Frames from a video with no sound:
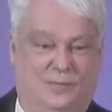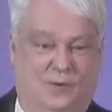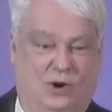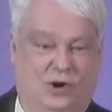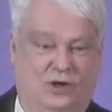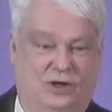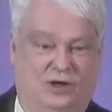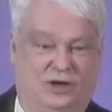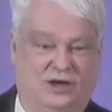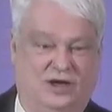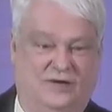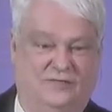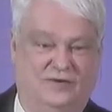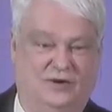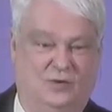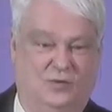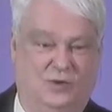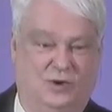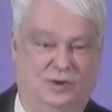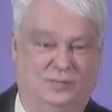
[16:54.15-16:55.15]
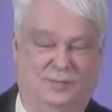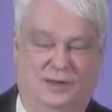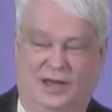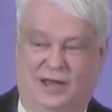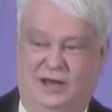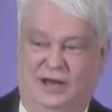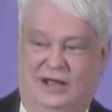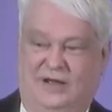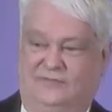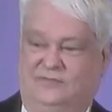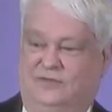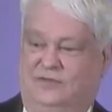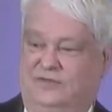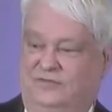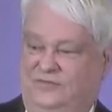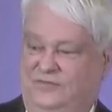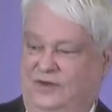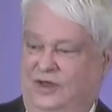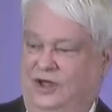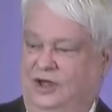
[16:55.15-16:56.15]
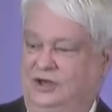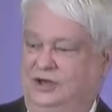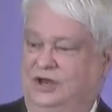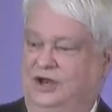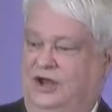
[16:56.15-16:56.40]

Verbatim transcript: uh, covenant where he made after the flood to